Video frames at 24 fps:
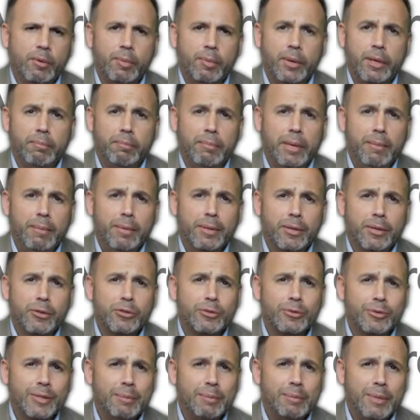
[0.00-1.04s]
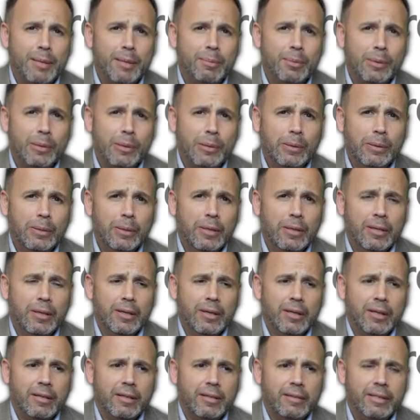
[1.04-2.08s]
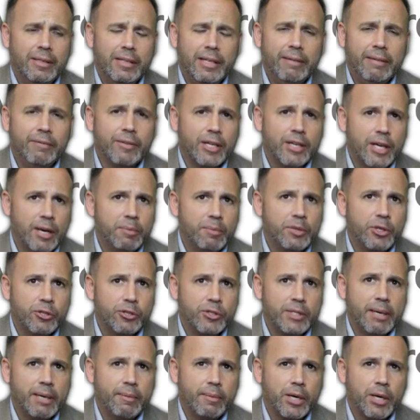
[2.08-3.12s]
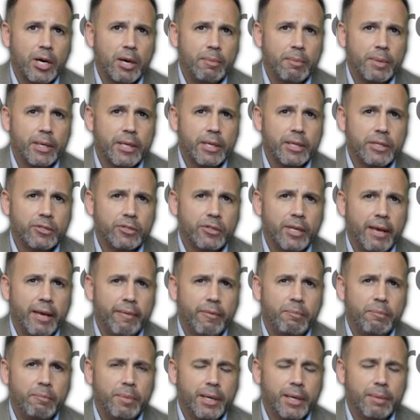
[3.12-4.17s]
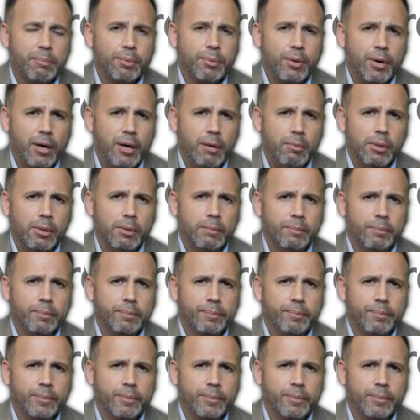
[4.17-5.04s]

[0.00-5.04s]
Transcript: But maybe those 3 people didn't even come to your seminar because they have a big problem.